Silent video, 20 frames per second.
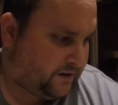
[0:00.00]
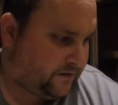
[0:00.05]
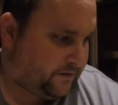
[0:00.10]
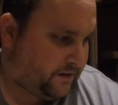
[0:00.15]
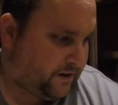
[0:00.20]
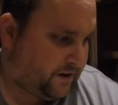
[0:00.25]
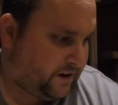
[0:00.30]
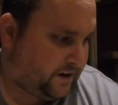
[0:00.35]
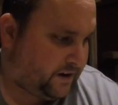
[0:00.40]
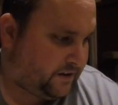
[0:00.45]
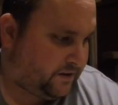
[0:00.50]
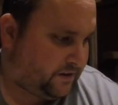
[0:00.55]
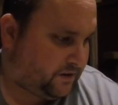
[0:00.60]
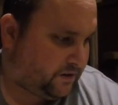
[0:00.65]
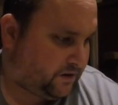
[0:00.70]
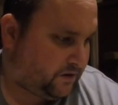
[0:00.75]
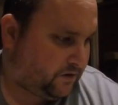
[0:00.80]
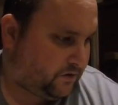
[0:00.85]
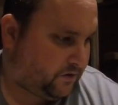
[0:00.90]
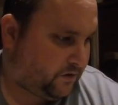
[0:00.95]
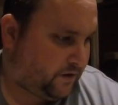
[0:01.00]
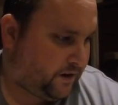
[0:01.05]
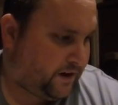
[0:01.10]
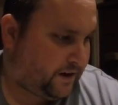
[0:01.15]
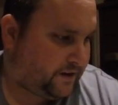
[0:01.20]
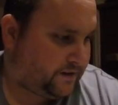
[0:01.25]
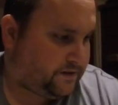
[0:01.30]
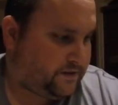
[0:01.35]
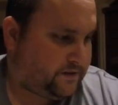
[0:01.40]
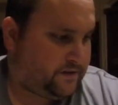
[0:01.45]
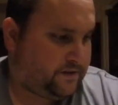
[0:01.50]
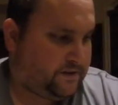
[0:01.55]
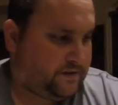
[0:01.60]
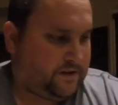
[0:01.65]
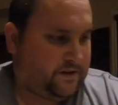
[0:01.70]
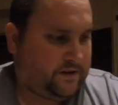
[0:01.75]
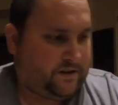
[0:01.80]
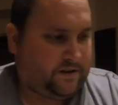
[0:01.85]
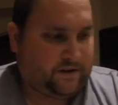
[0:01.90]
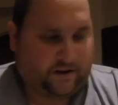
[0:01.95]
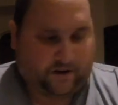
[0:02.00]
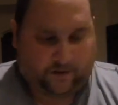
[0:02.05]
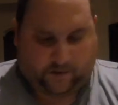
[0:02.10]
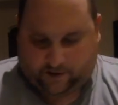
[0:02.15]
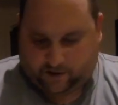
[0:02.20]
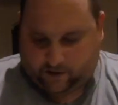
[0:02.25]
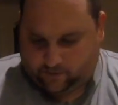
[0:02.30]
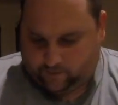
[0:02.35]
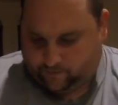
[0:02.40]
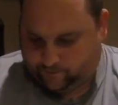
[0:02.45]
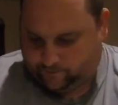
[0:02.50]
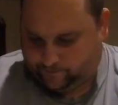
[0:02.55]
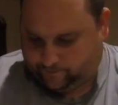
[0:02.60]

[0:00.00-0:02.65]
to find the correct. Here we go.